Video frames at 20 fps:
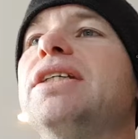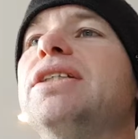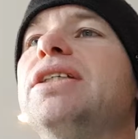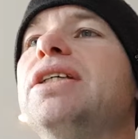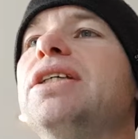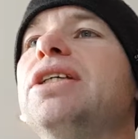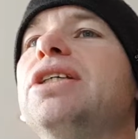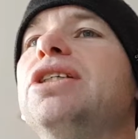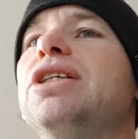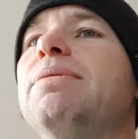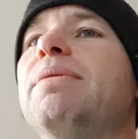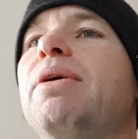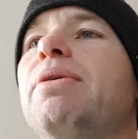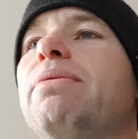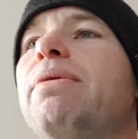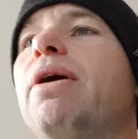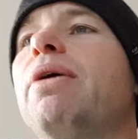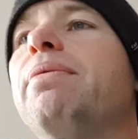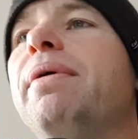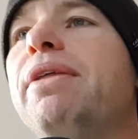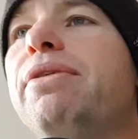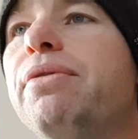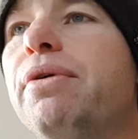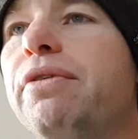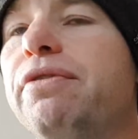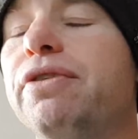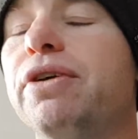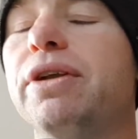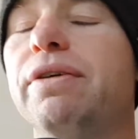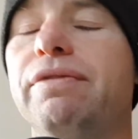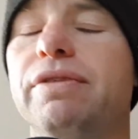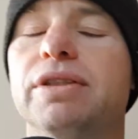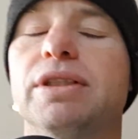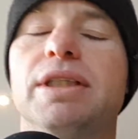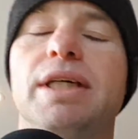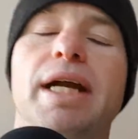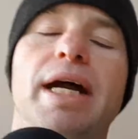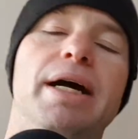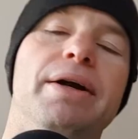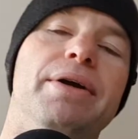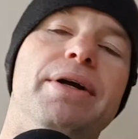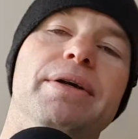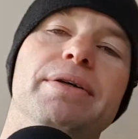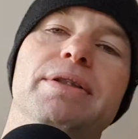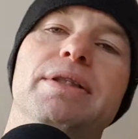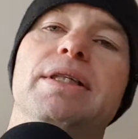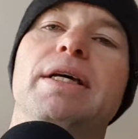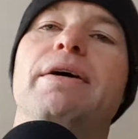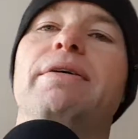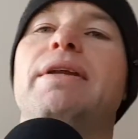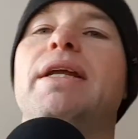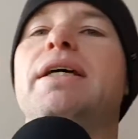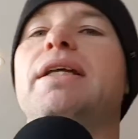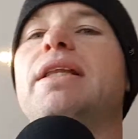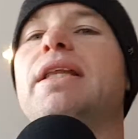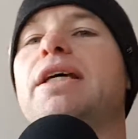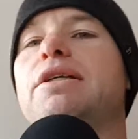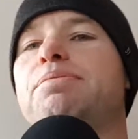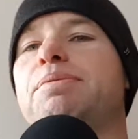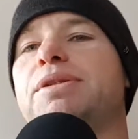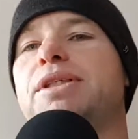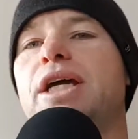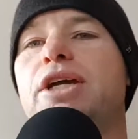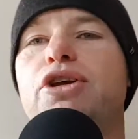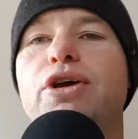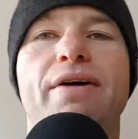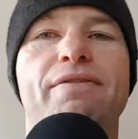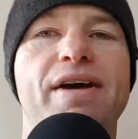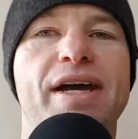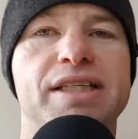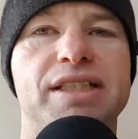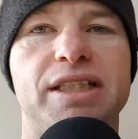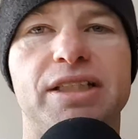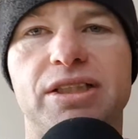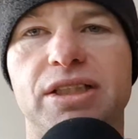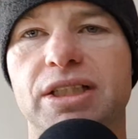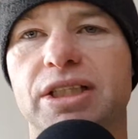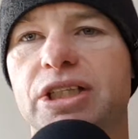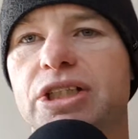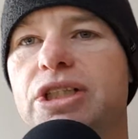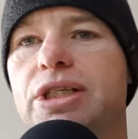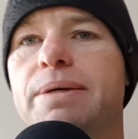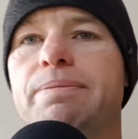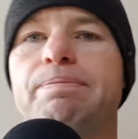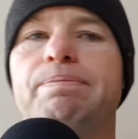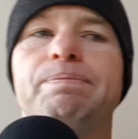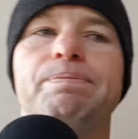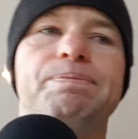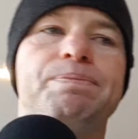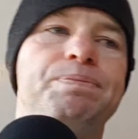to the gym? I'll run through a few different scenarios. So let's pretend you have access to the gym,